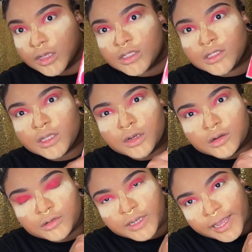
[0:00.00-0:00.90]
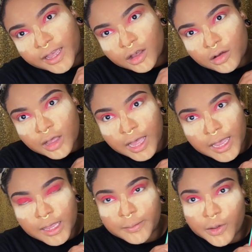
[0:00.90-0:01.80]
So now
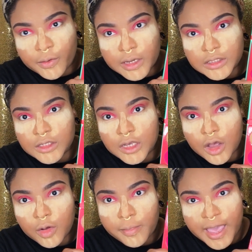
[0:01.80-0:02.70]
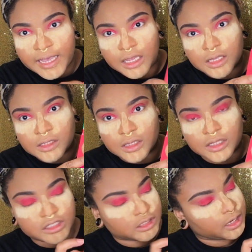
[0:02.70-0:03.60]
I'm going to go back into the
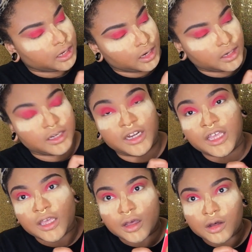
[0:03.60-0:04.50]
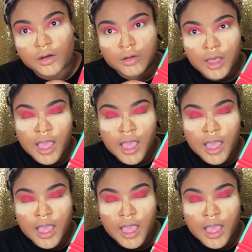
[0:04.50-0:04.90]
shade Neo,